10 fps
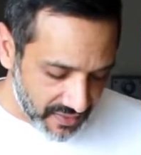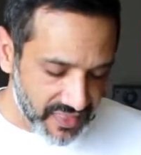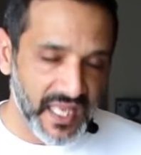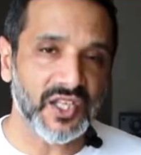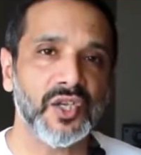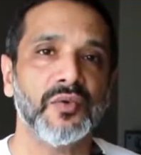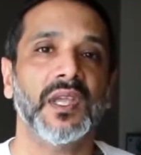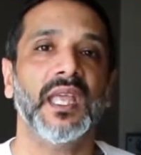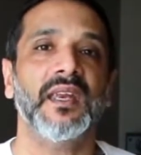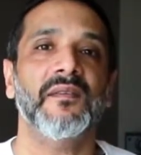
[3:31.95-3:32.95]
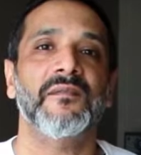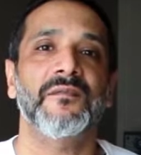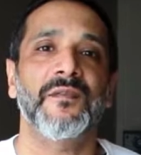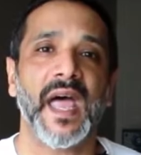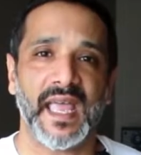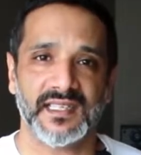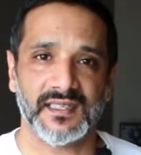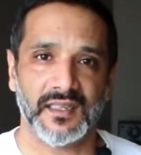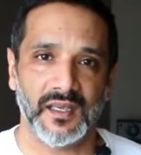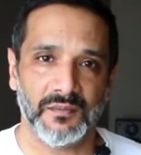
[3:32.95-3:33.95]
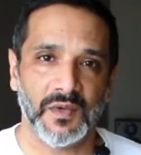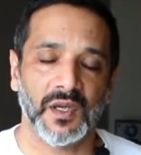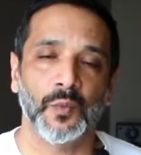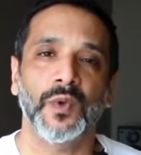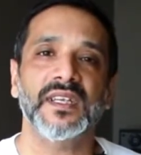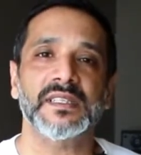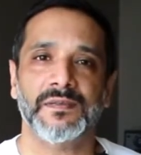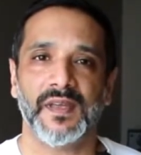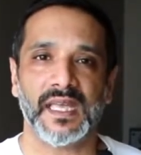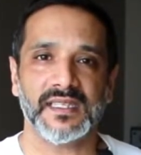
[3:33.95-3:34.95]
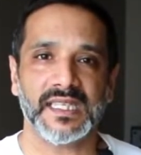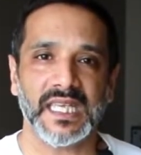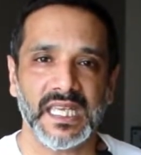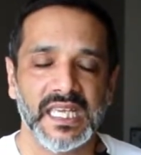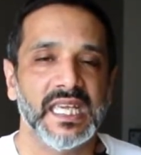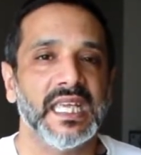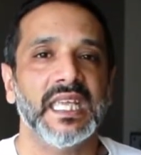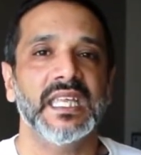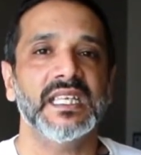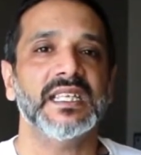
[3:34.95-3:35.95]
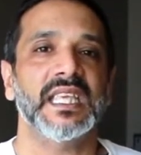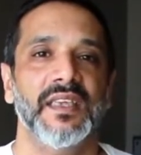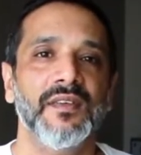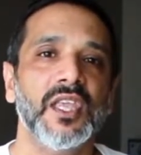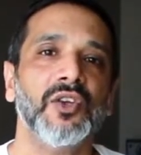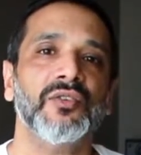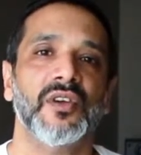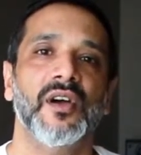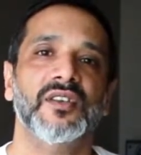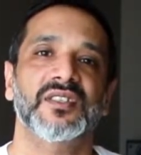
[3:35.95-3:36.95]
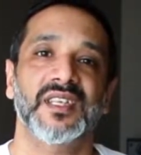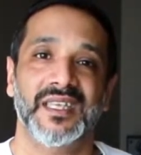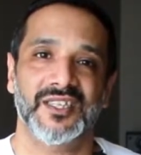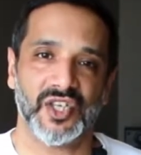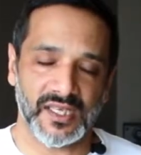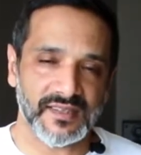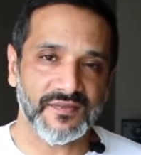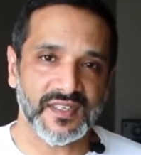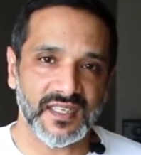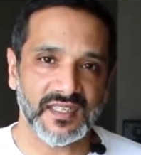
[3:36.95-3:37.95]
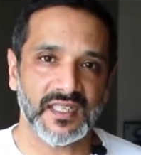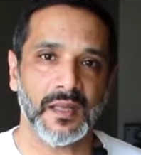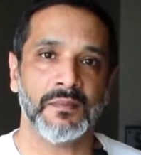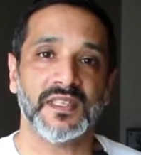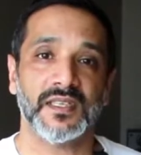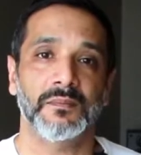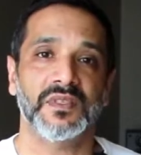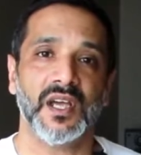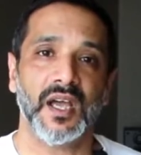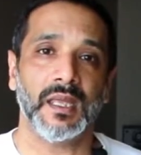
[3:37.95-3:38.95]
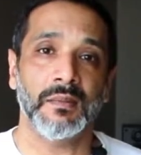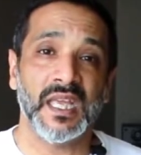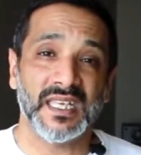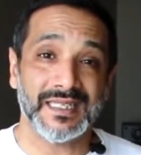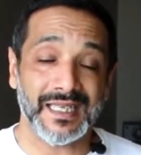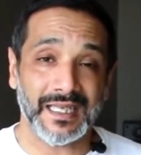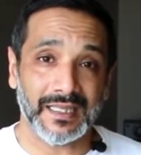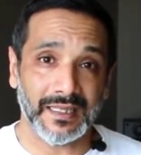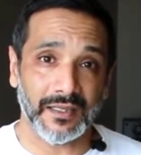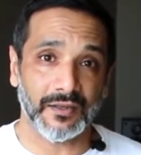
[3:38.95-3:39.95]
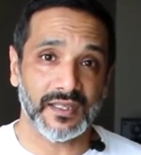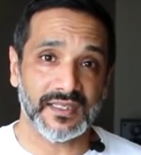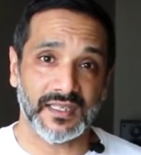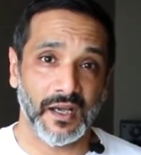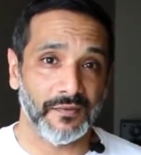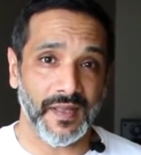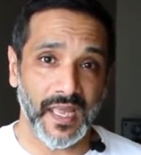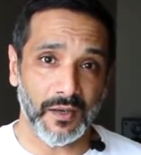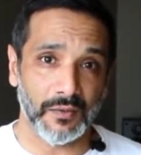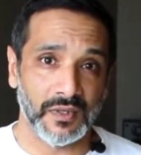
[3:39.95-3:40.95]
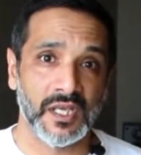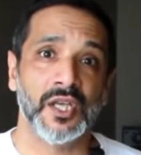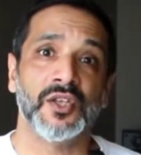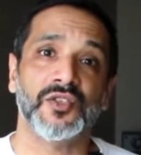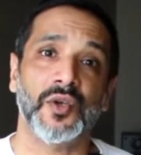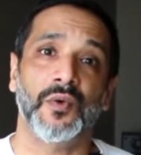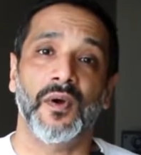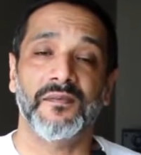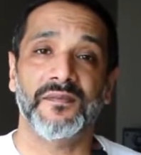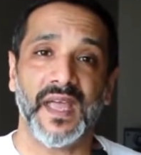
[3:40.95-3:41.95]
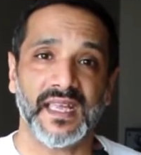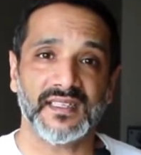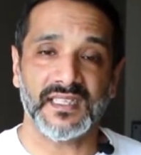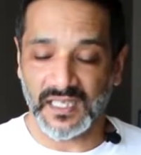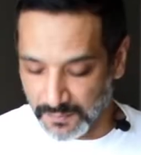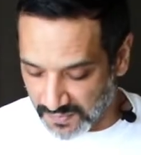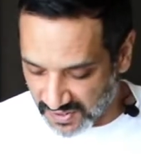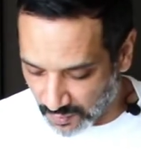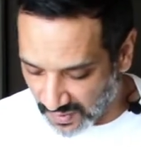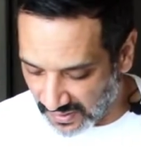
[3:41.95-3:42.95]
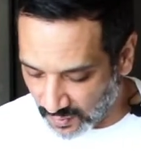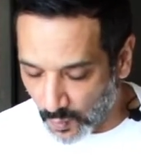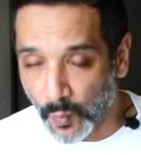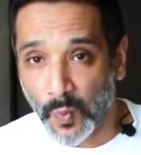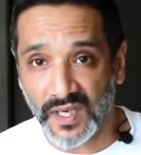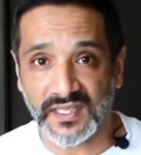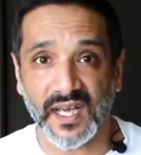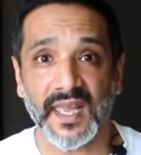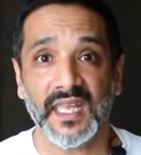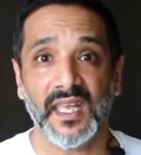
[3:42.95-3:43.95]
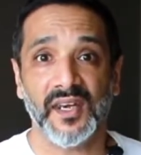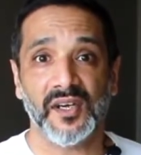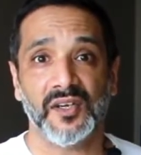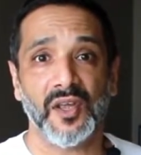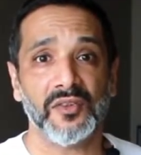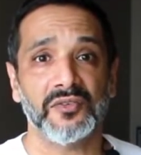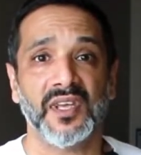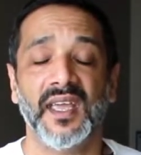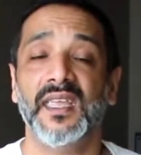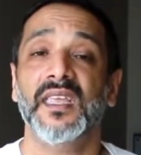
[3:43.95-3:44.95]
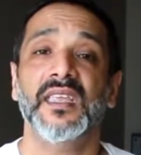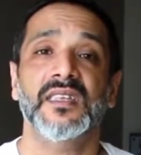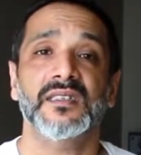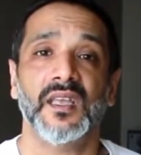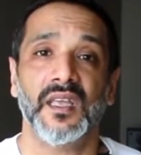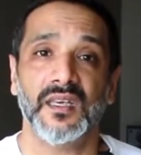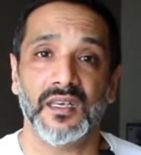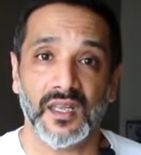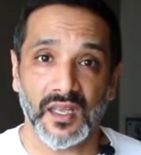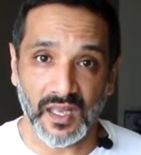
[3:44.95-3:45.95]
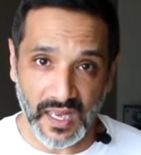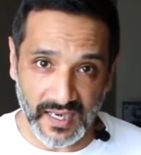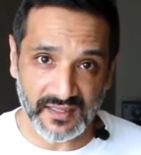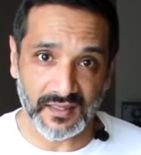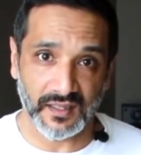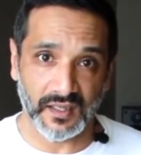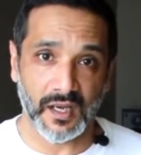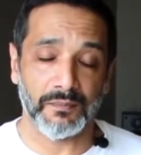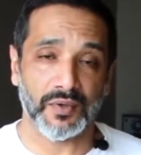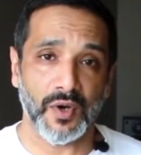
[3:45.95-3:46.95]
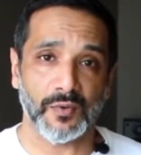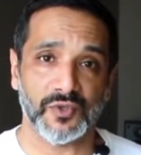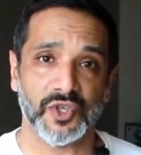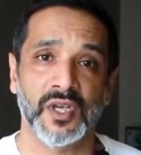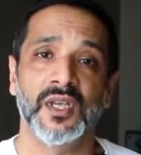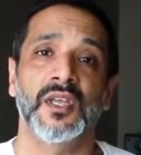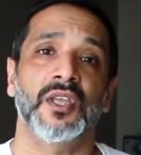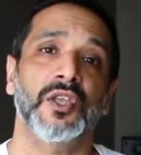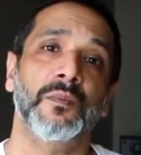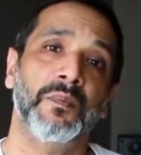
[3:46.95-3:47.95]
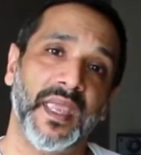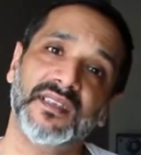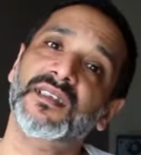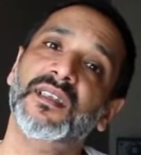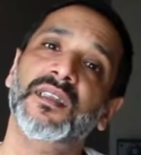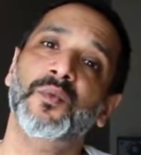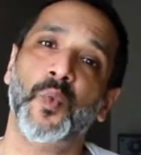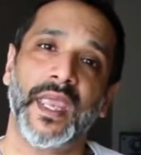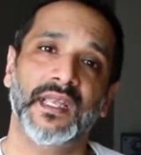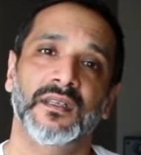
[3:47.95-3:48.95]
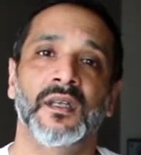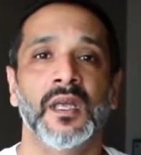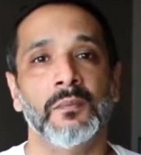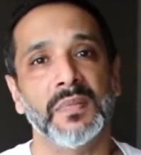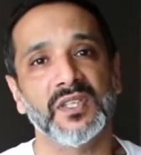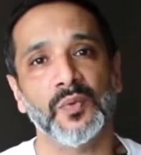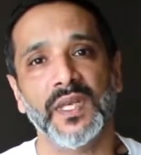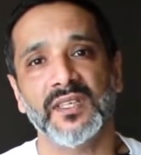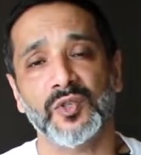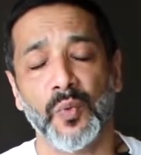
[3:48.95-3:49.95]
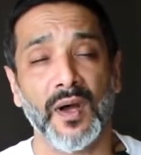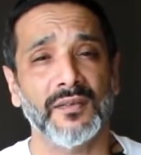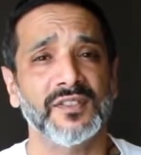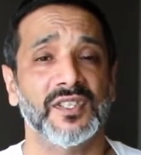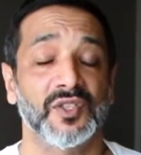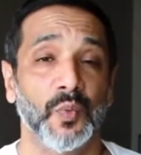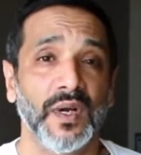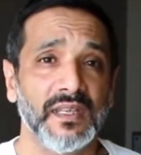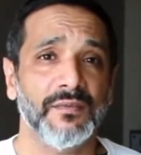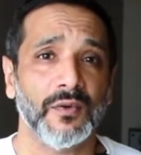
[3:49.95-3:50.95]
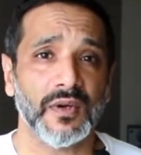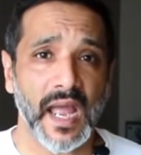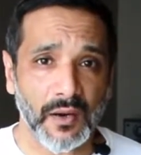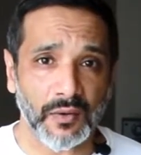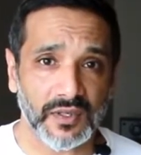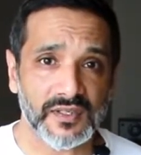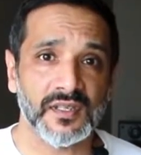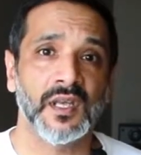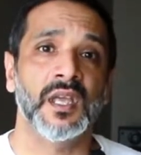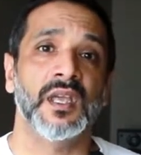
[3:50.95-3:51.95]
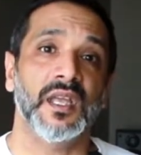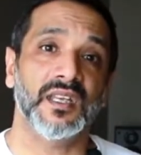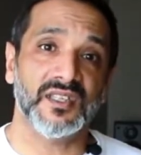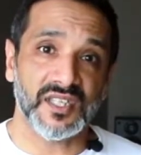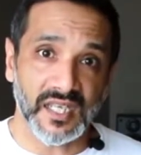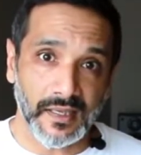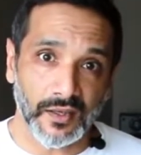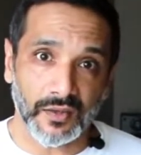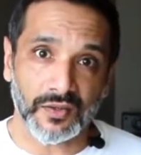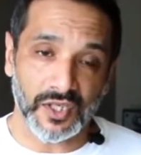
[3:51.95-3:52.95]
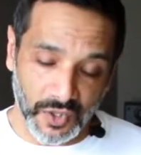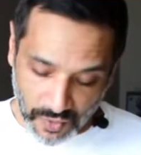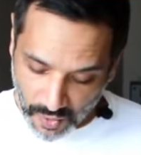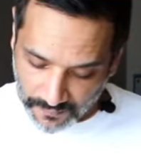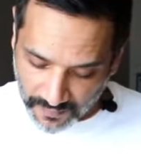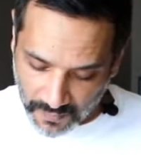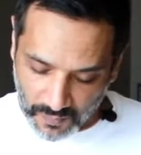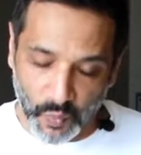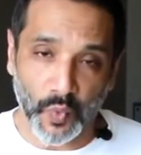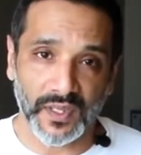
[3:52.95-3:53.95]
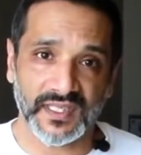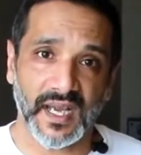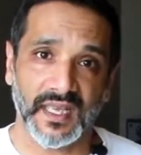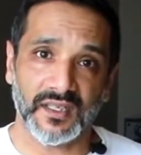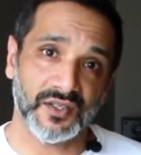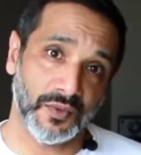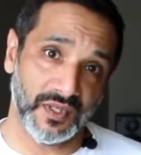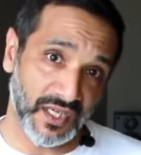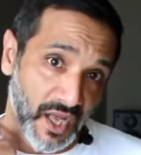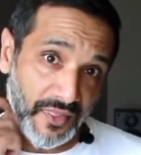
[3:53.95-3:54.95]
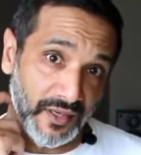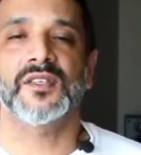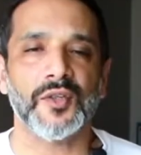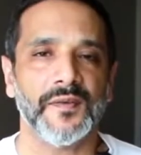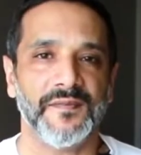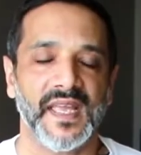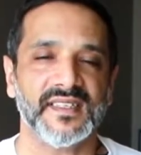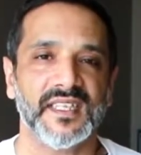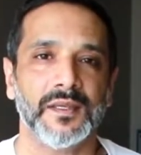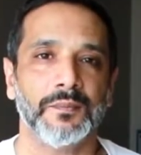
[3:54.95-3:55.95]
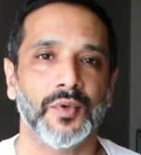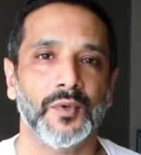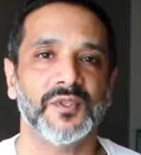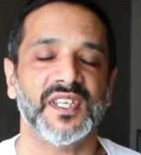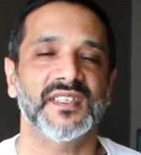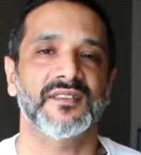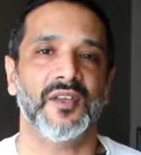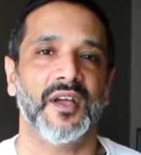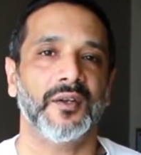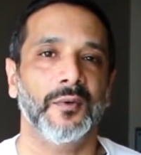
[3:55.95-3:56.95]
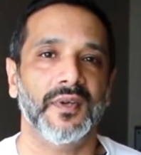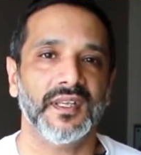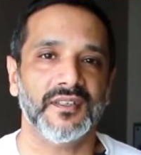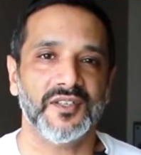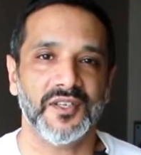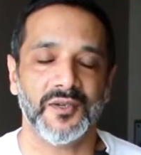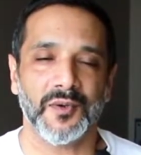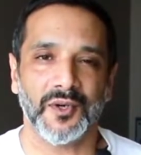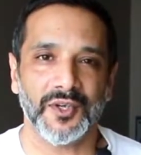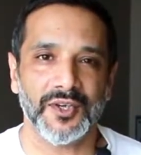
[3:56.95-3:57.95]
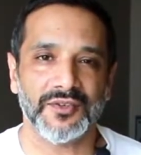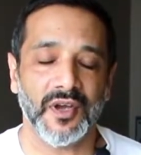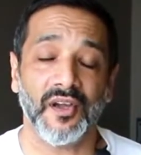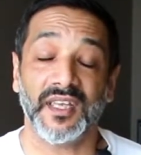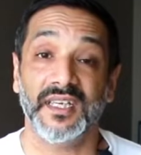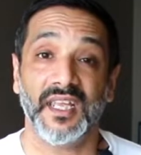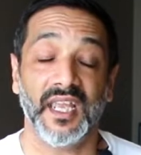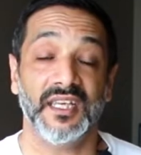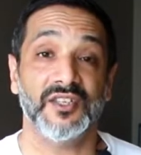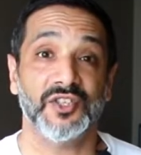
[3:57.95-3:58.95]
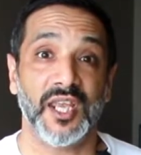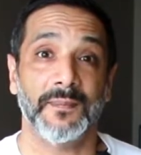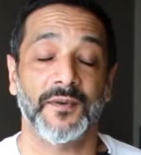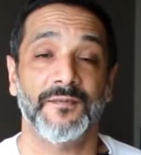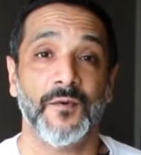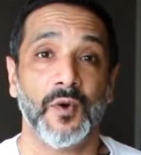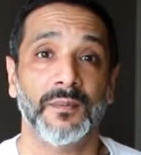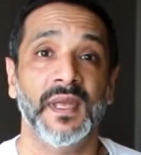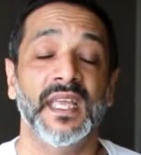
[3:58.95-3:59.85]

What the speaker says: then you can fast them. What is fasting? It is giving your dog's digestive system some time to clear itself out. So fasting between one diet and another diet is an excellent approach. You basically wait between 12 to 24 hours until you go from one diet to another. So the fasting approach is not going to hurt your dog in any shape or form.